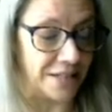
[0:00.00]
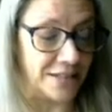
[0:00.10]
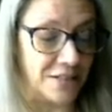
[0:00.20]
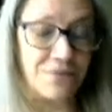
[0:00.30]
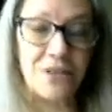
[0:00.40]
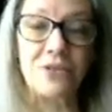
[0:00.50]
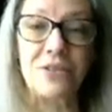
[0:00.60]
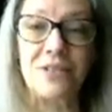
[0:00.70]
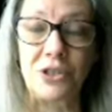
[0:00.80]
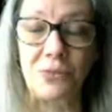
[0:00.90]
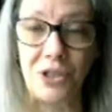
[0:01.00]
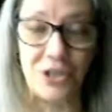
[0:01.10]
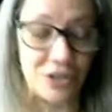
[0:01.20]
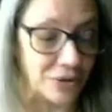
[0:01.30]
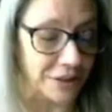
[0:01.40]
into difficult
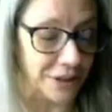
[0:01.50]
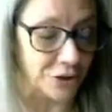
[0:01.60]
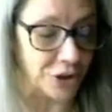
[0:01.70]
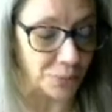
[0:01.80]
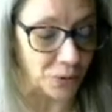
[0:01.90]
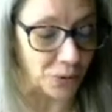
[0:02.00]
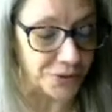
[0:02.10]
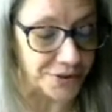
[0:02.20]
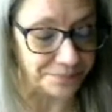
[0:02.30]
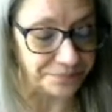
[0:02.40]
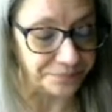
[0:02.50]
situations or leadership roles.